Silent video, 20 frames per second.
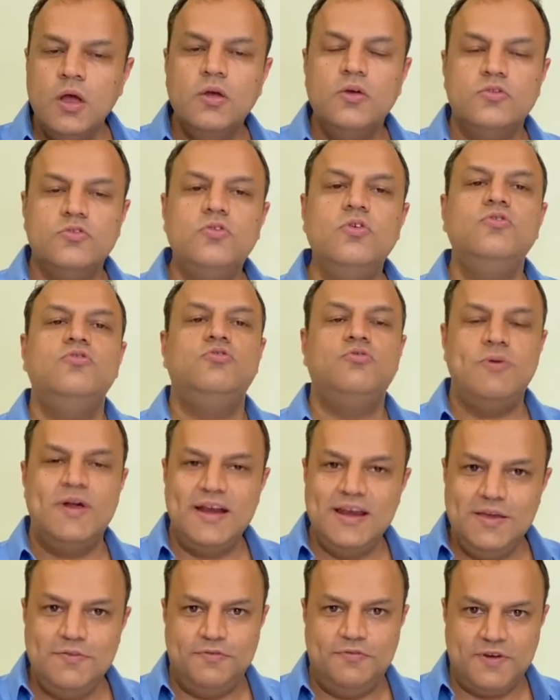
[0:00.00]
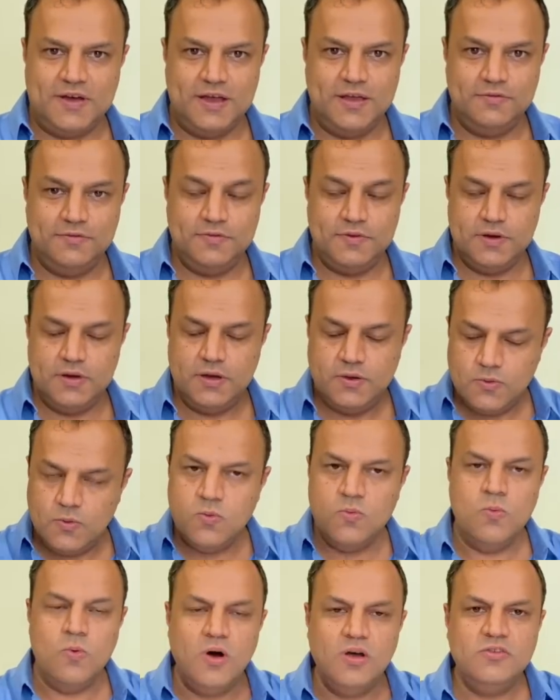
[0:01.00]
So 25
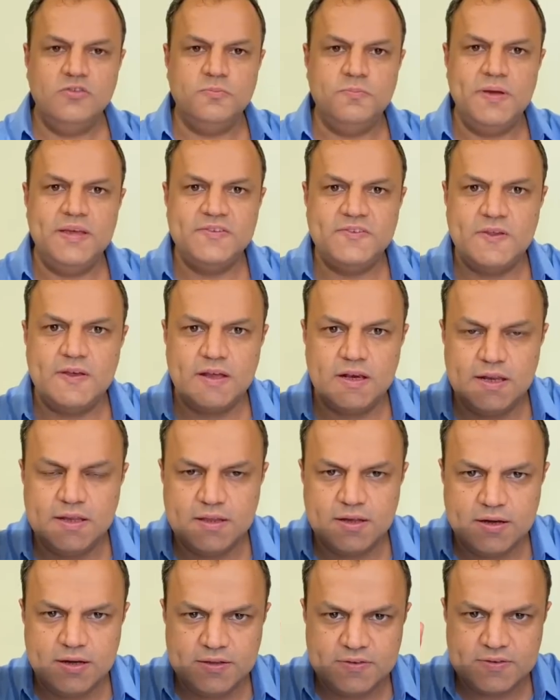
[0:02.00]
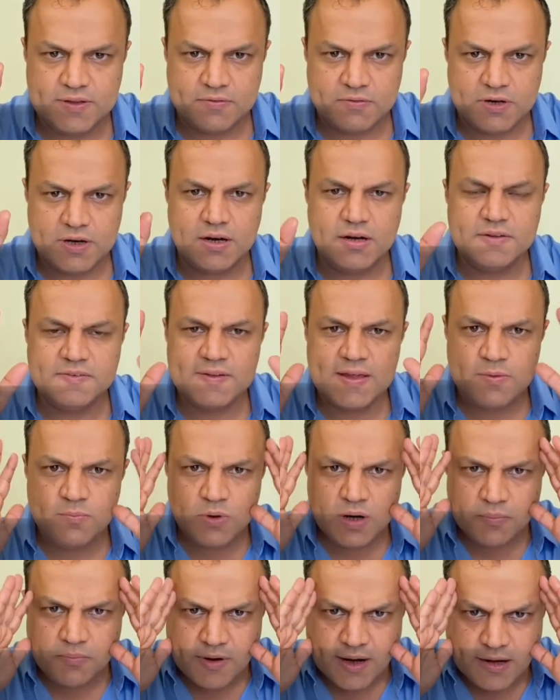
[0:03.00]
was basically 37. Understand
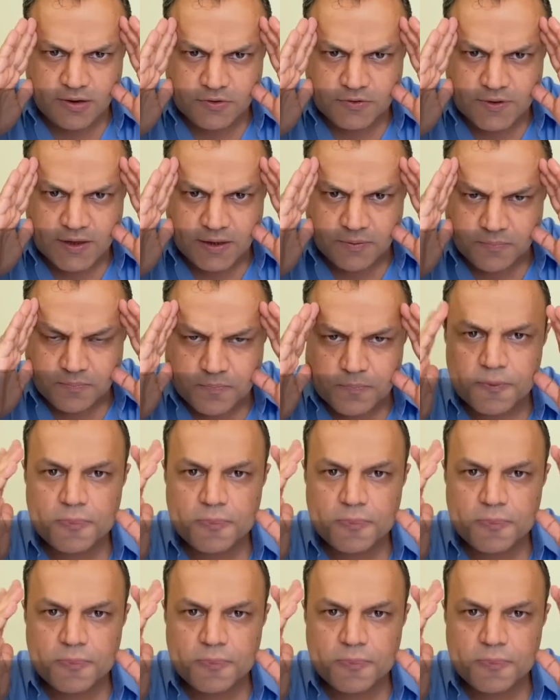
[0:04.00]
what I'm trying to say?